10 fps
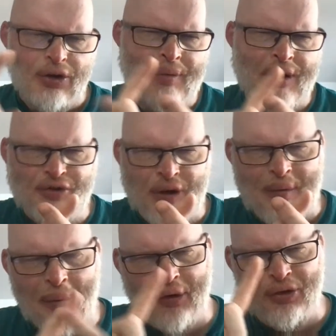You may
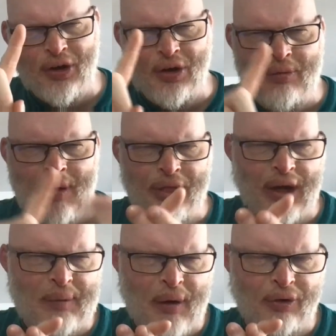dream about it, you may
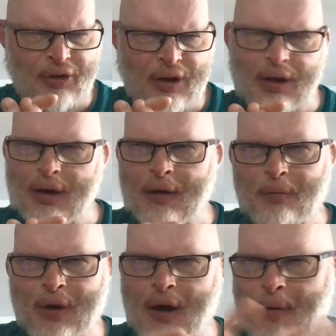think about it,
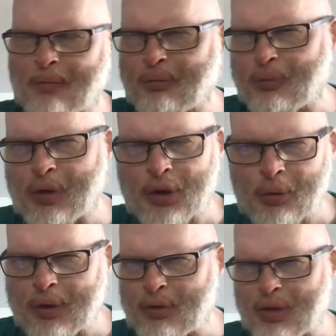
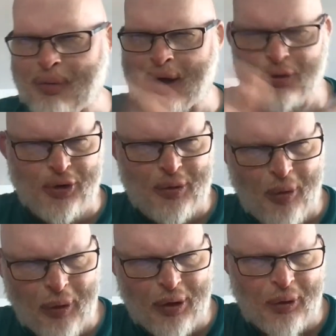you know, when you're in the
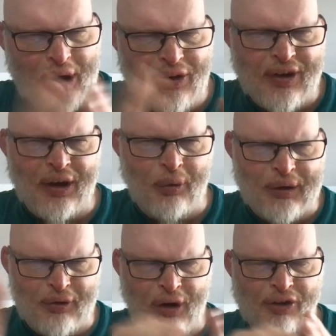bathroom or when you're eating or
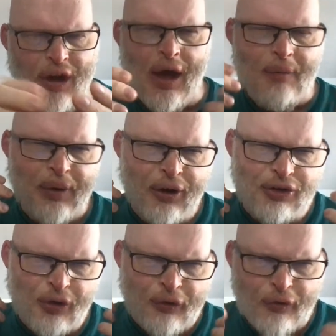whatever else,
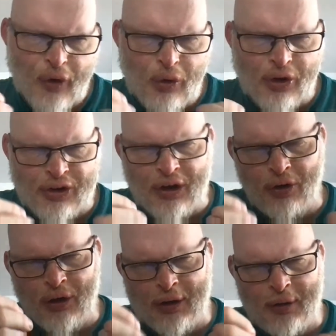because you're focusing
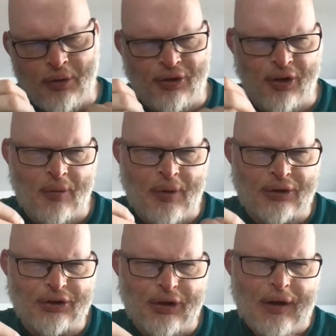on the language so
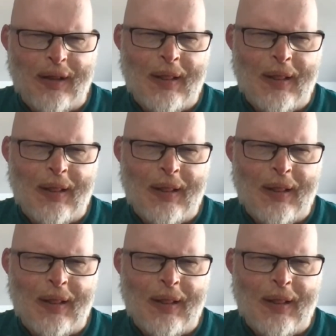much.